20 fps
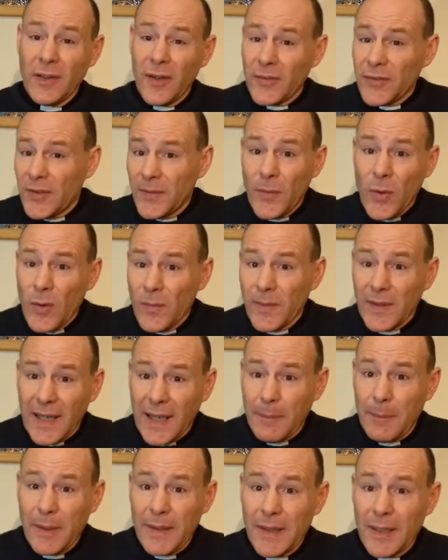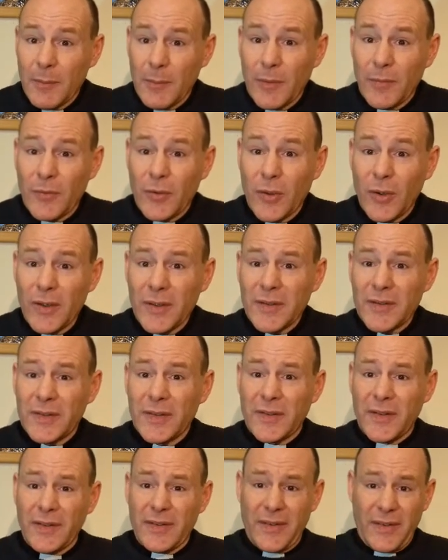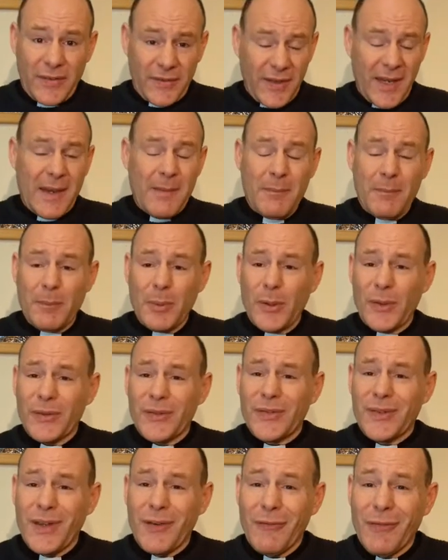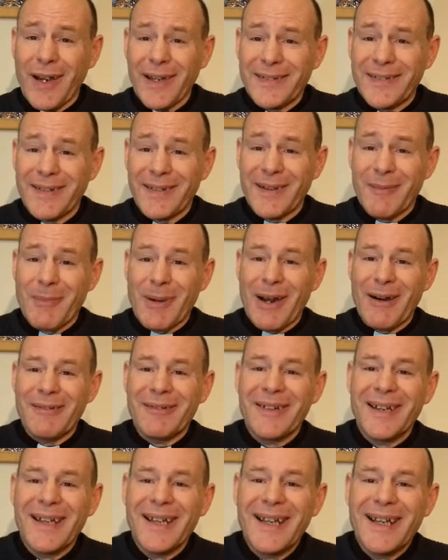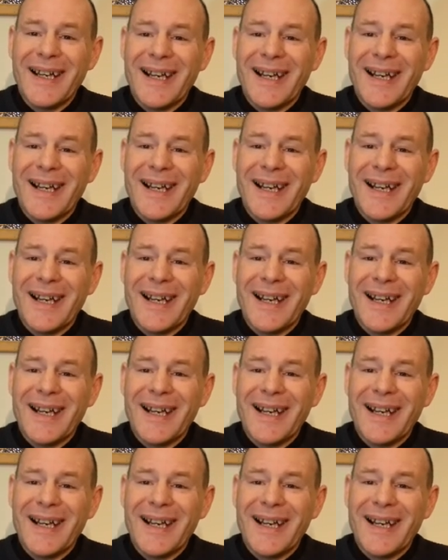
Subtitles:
Lots of overlap in them, of course, because it's the same person they're writing about,